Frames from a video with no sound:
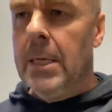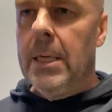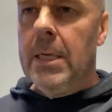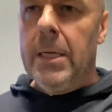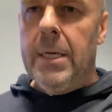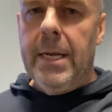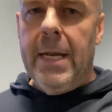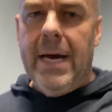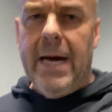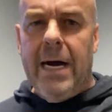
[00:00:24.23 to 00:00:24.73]

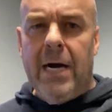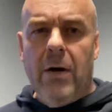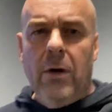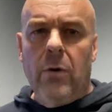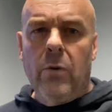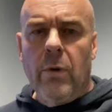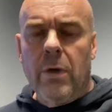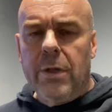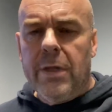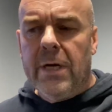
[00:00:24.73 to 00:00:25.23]

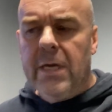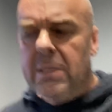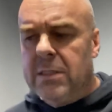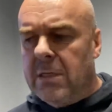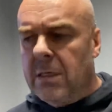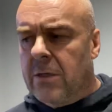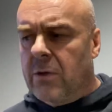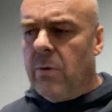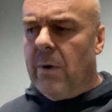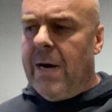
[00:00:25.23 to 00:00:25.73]
Now, these
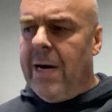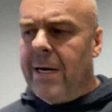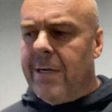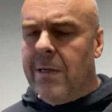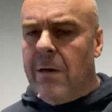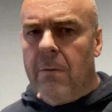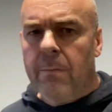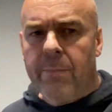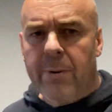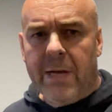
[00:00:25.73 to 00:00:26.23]
are quite a
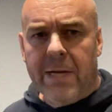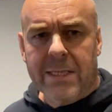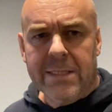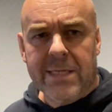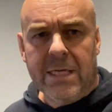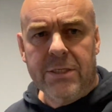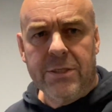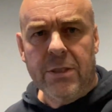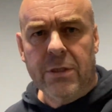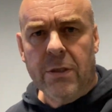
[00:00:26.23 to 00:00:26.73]
complex
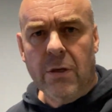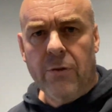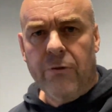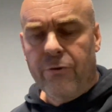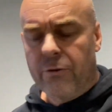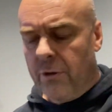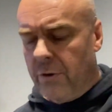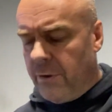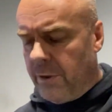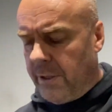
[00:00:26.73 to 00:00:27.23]
engine
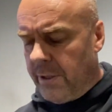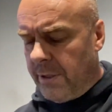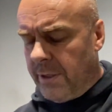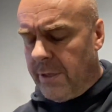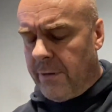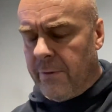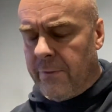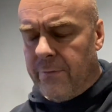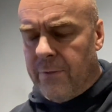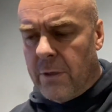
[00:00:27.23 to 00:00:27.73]
control unit
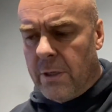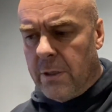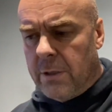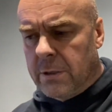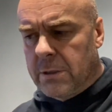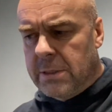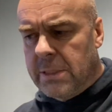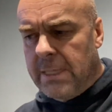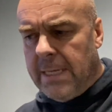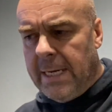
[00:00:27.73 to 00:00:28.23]
that have
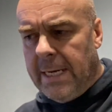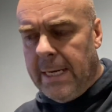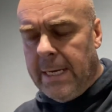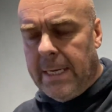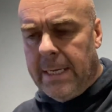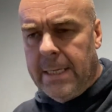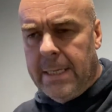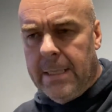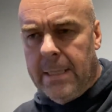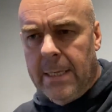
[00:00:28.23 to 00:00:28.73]
got
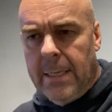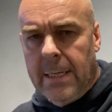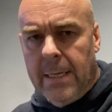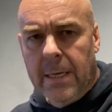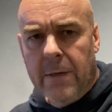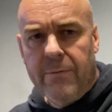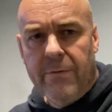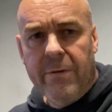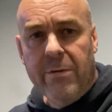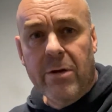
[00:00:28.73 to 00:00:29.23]

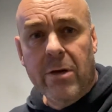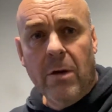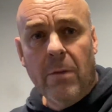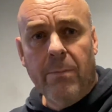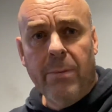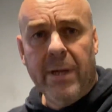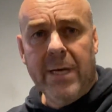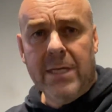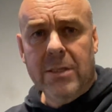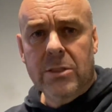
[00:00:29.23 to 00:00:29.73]
a very
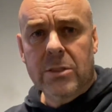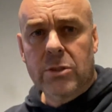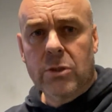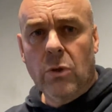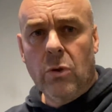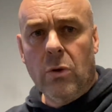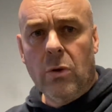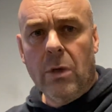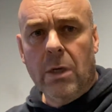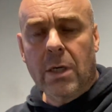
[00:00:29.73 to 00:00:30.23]
complex
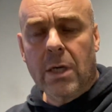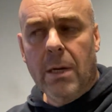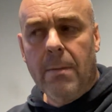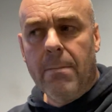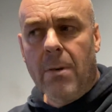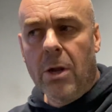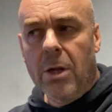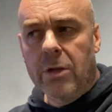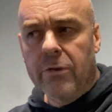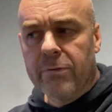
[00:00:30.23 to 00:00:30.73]
torque
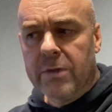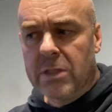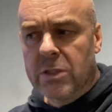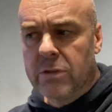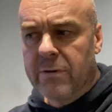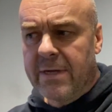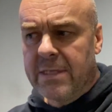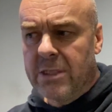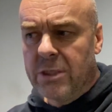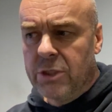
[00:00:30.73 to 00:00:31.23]
monitoring
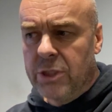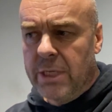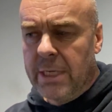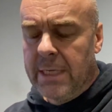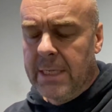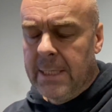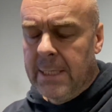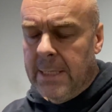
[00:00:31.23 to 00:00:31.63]
strategy.